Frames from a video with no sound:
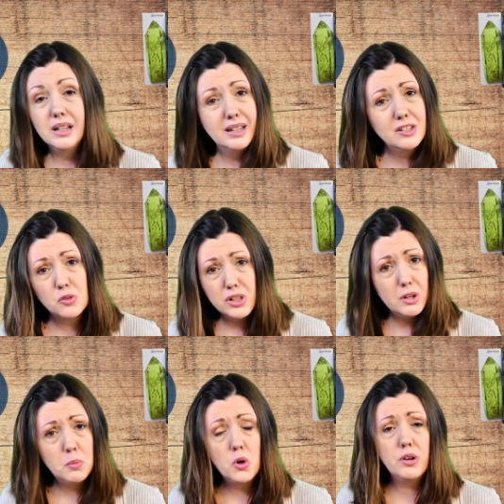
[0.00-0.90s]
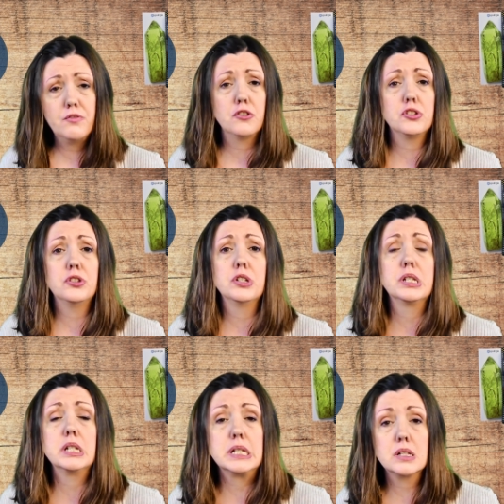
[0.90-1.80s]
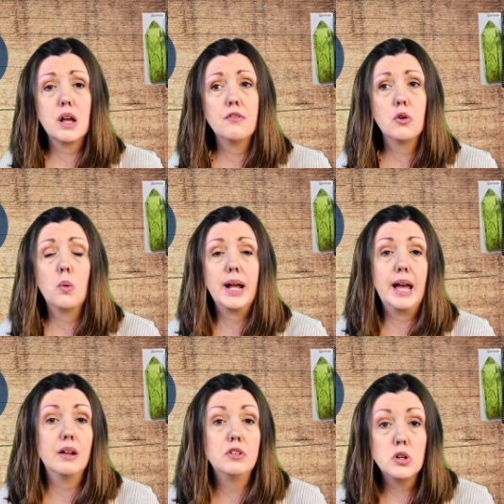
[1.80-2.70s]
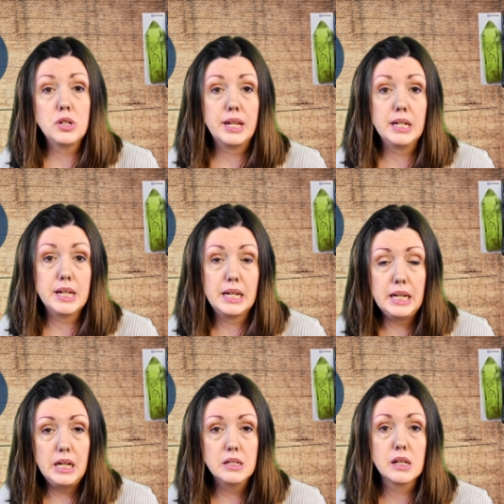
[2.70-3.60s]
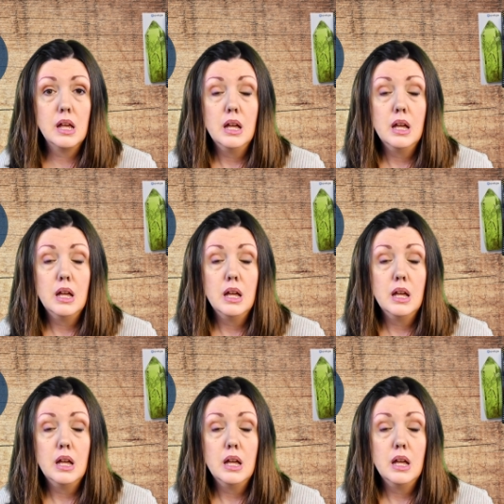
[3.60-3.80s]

It's really important for students to discover what kind of note-taking techniques